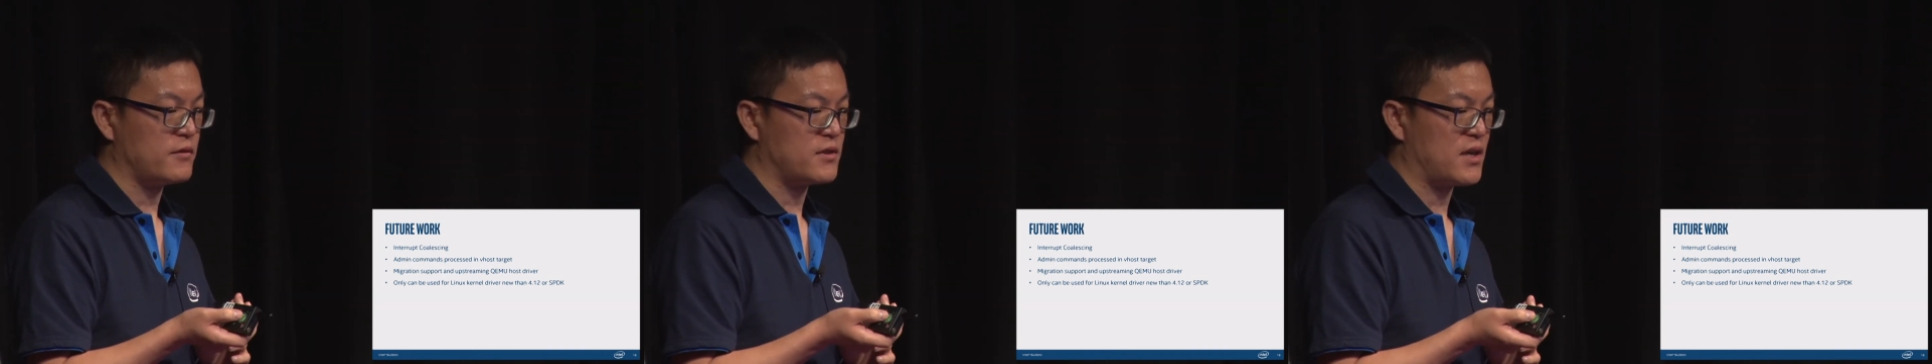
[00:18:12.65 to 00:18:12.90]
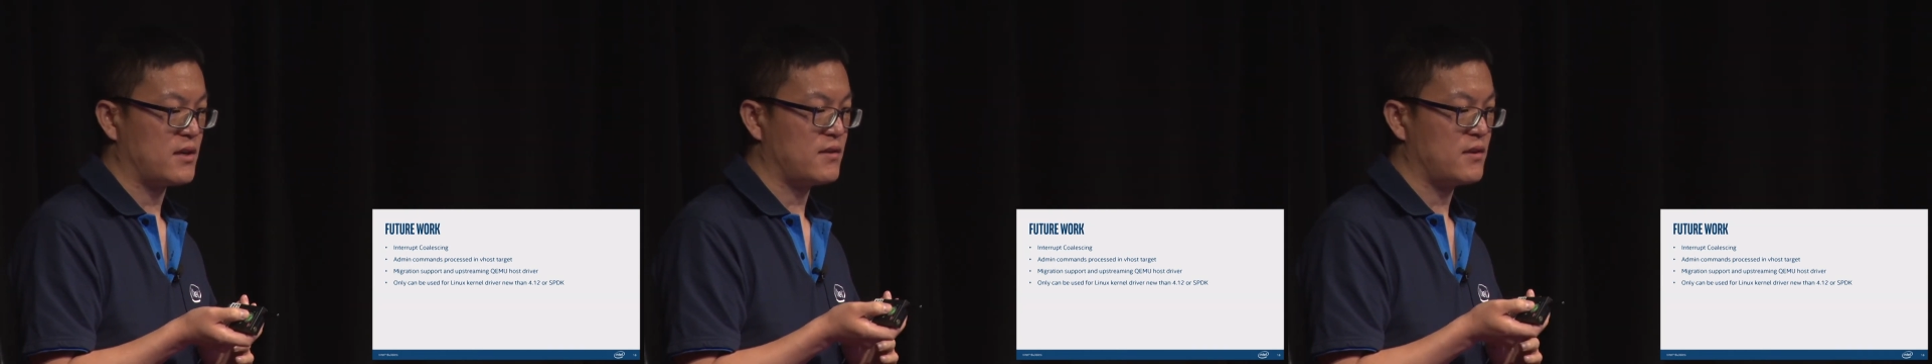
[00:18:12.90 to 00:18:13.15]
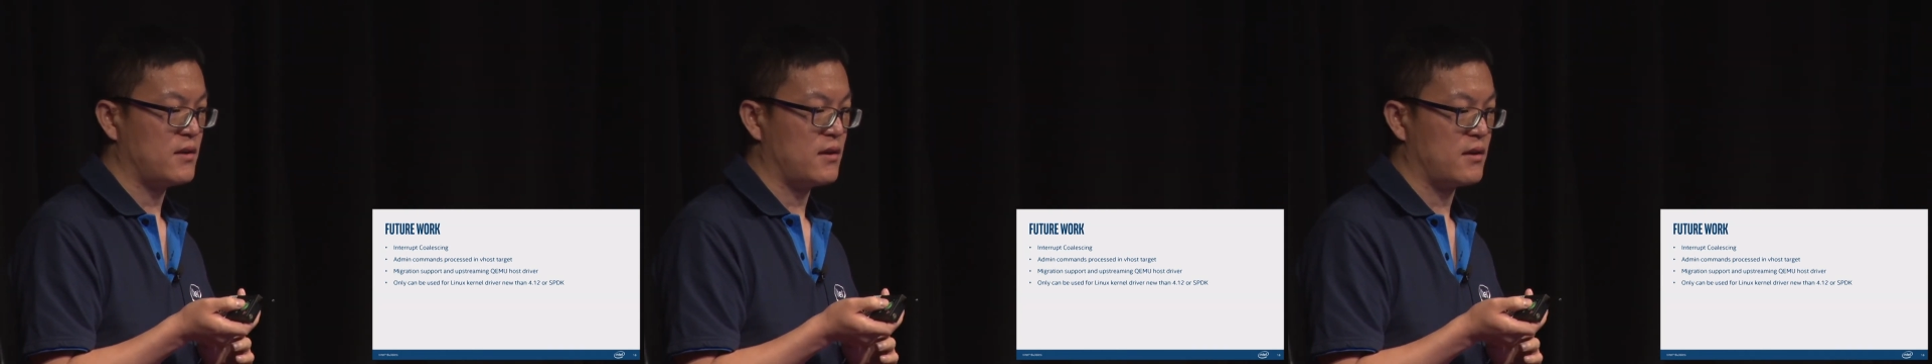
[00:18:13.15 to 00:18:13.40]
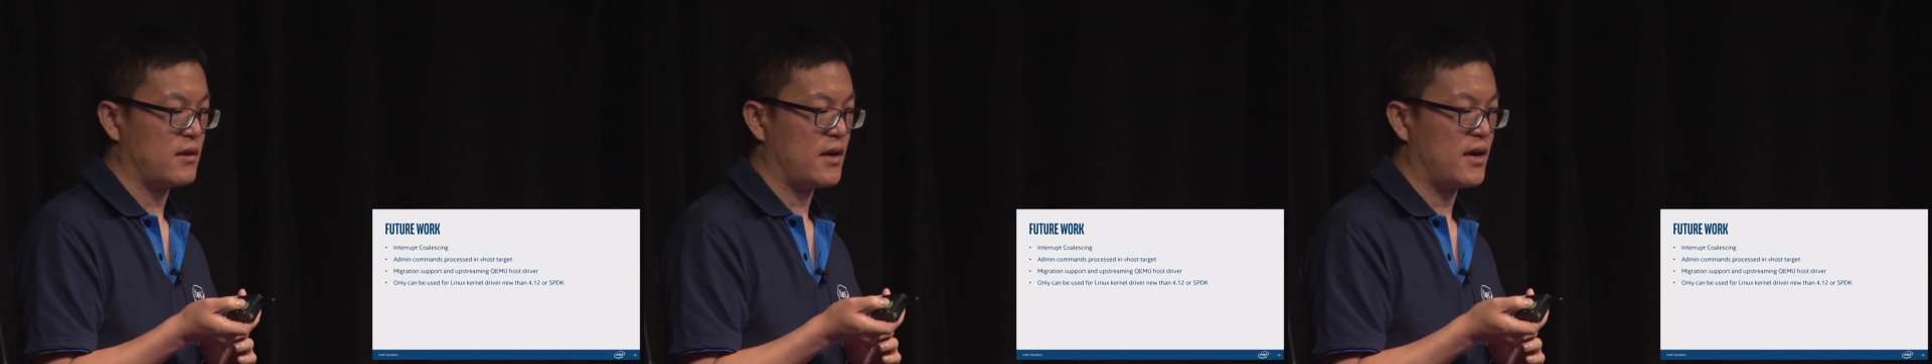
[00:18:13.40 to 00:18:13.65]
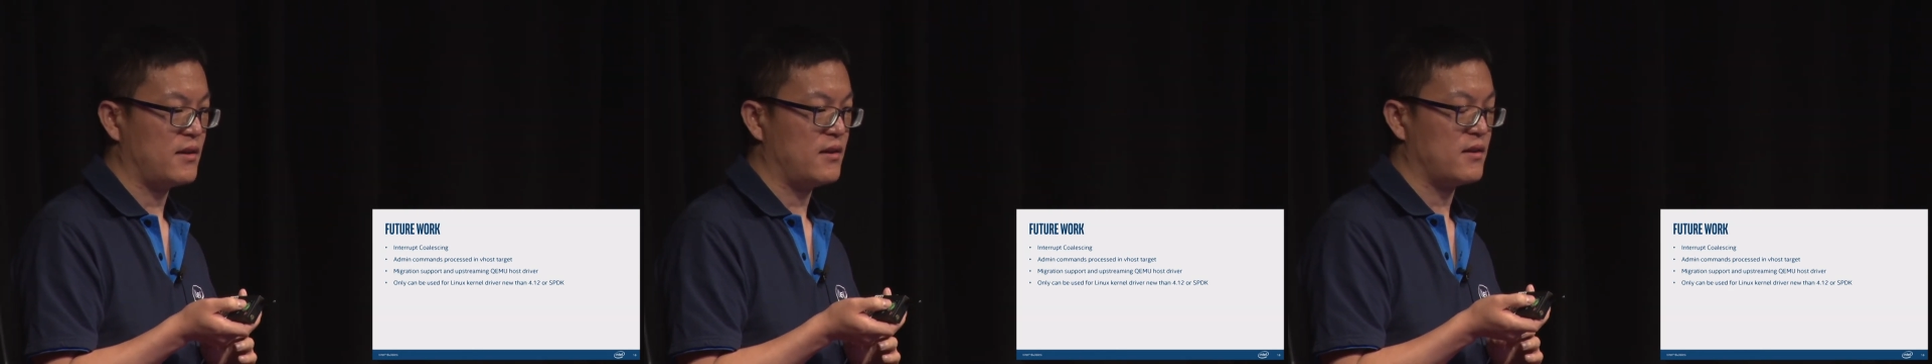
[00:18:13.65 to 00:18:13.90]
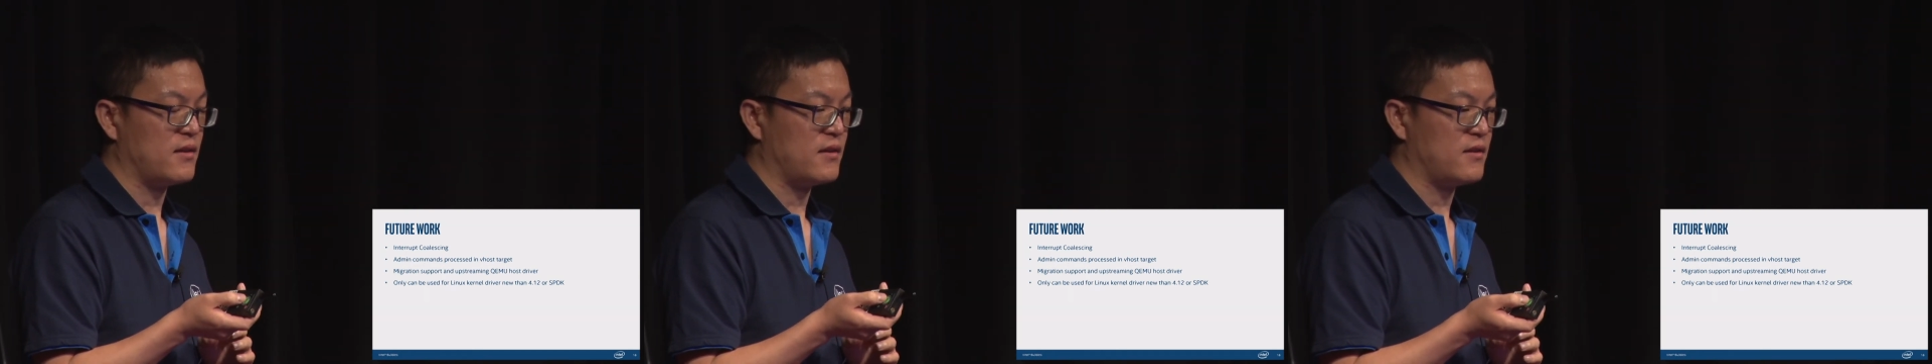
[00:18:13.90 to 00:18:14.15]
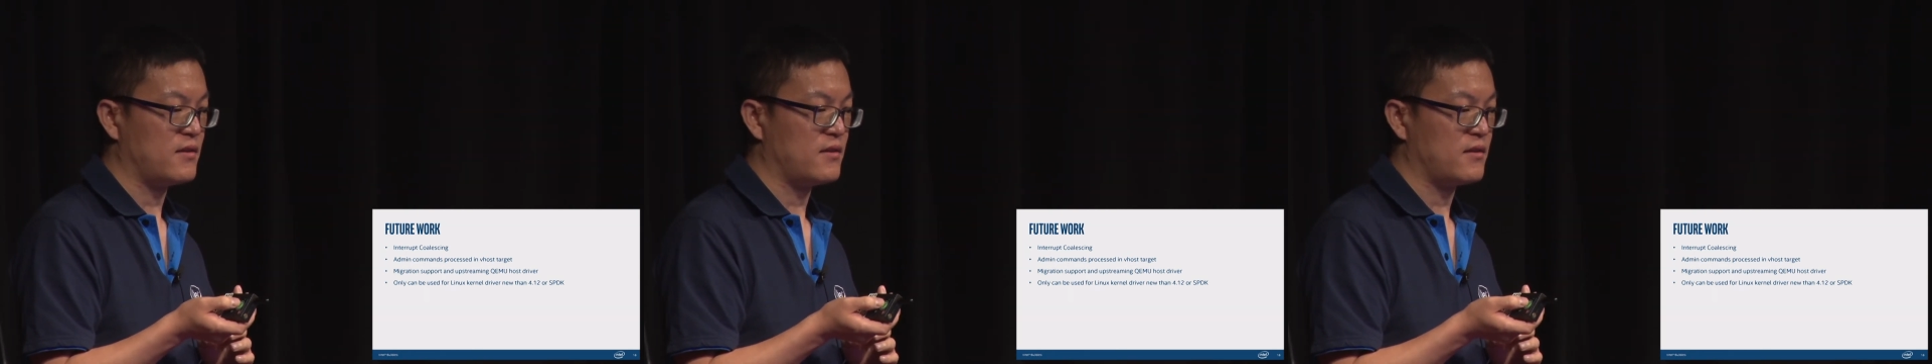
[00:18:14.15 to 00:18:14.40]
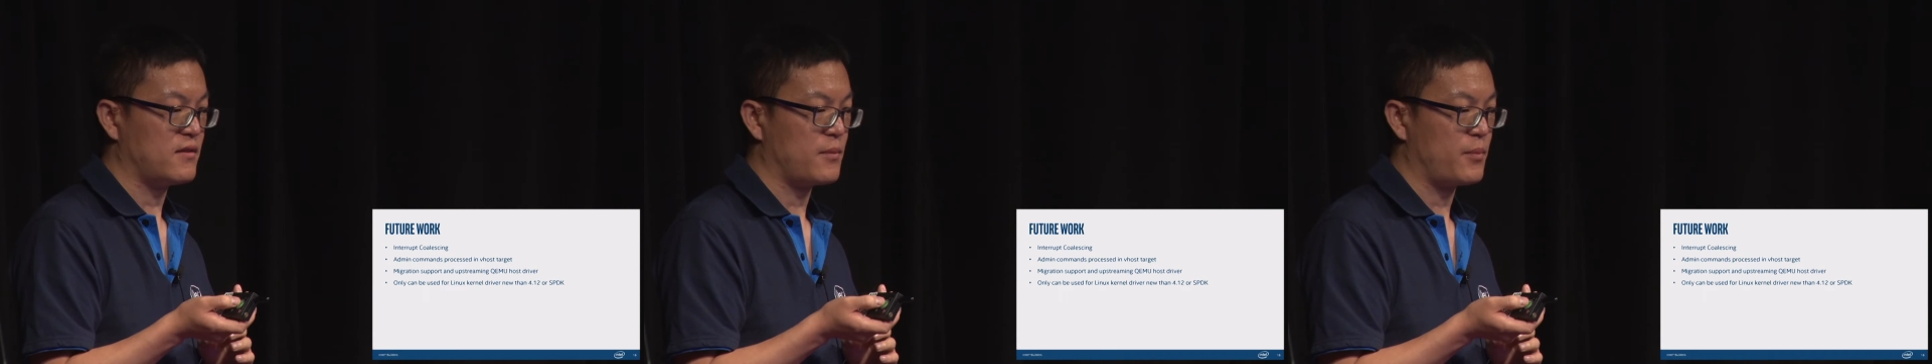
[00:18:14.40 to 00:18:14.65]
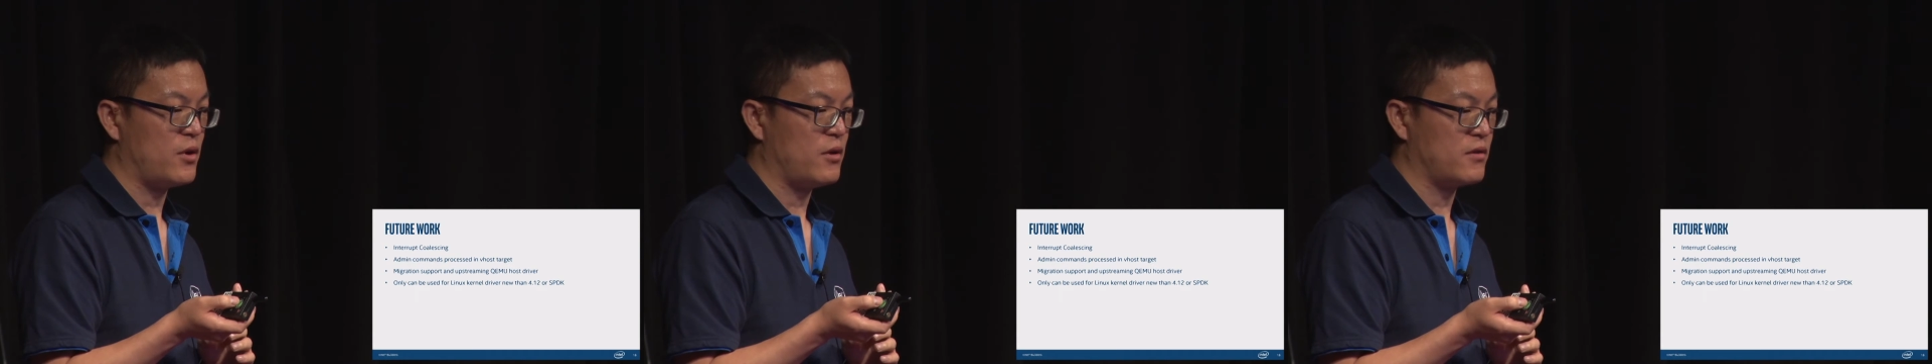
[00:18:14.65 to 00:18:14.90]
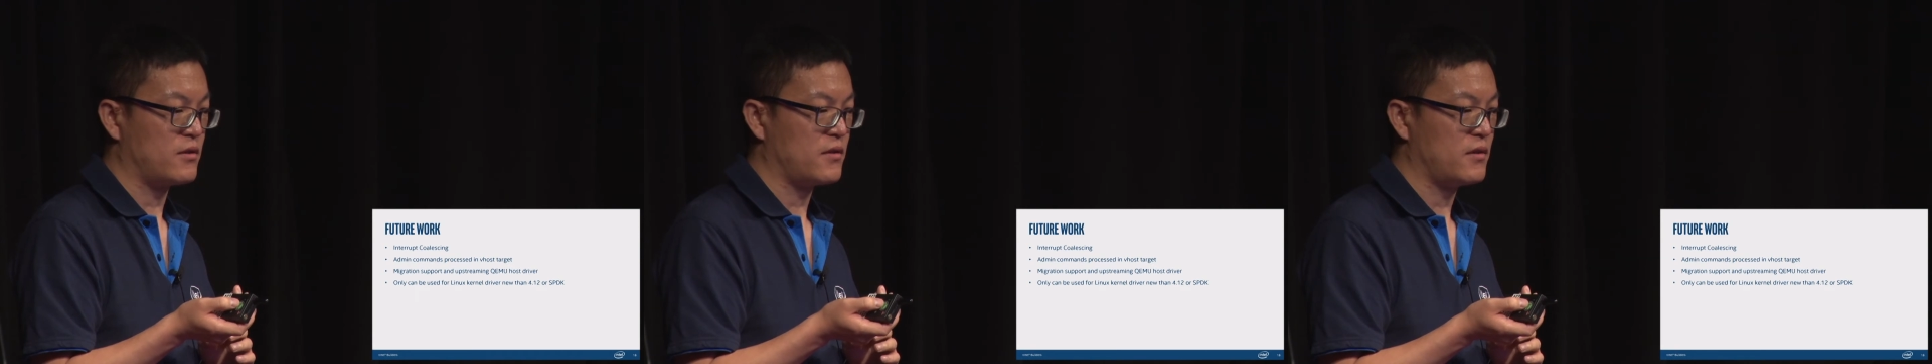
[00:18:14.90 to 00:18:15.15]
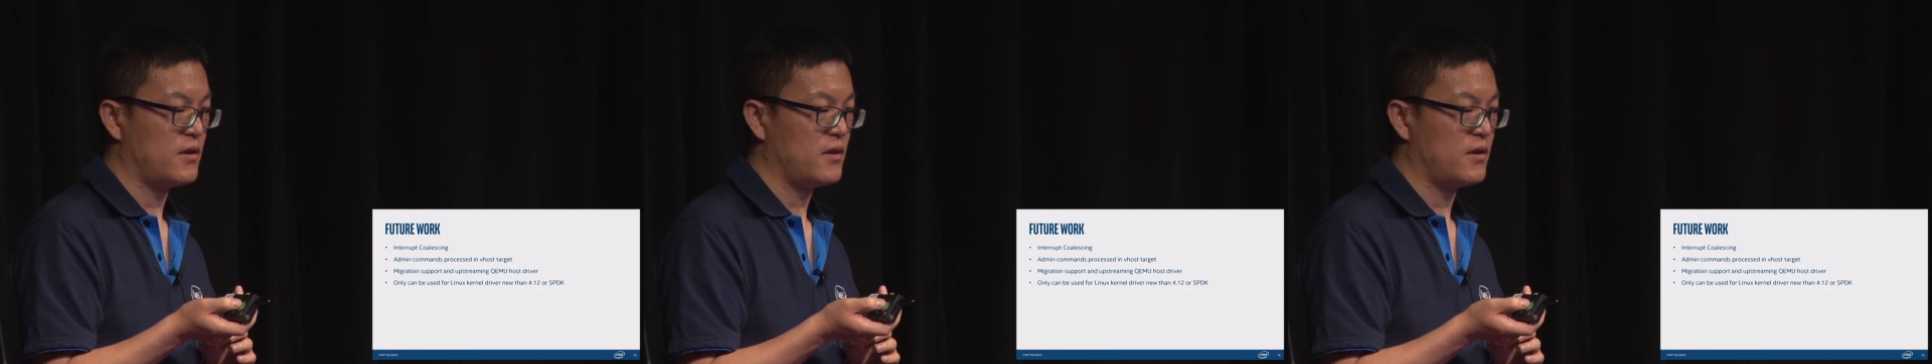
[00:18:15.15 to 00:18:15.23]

just added this support